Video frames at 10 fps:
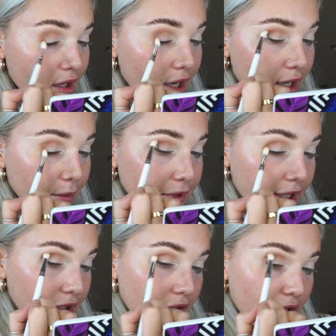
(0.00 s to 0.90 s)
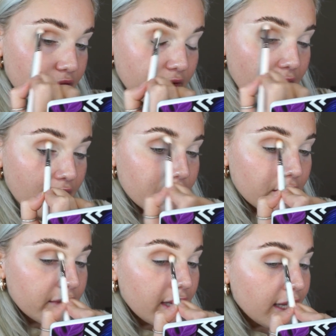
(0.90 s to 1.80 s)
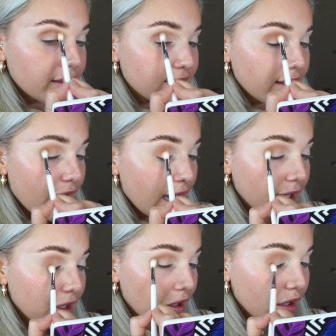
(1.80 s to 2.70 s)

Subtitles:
And I'm kind of curving that round the end of the eye.